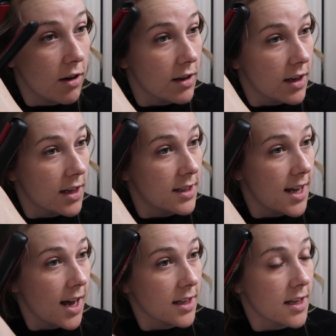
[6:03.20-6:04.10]
out
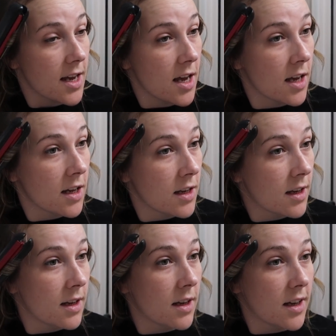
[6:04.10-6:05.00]
exactly
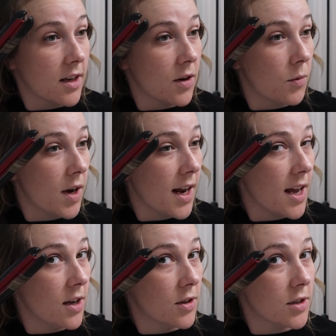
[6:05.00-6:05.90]
what
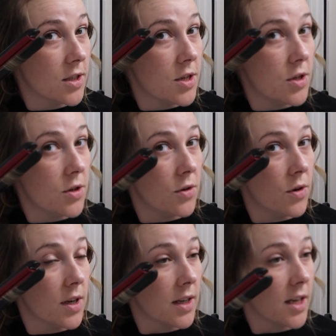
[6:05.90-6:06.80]
angle to
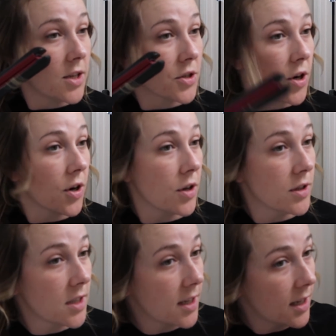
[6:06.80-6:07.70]
do each curl
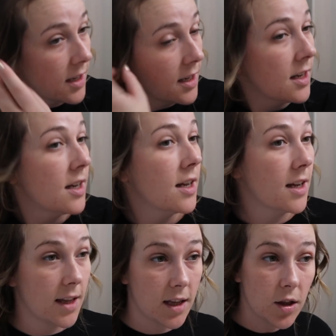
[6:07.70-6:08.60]
to
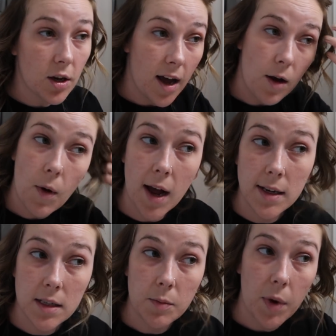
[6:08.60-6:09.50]
get the look I
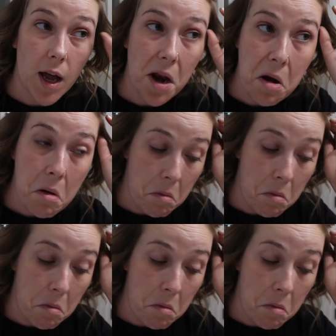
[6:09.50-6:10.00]
want, but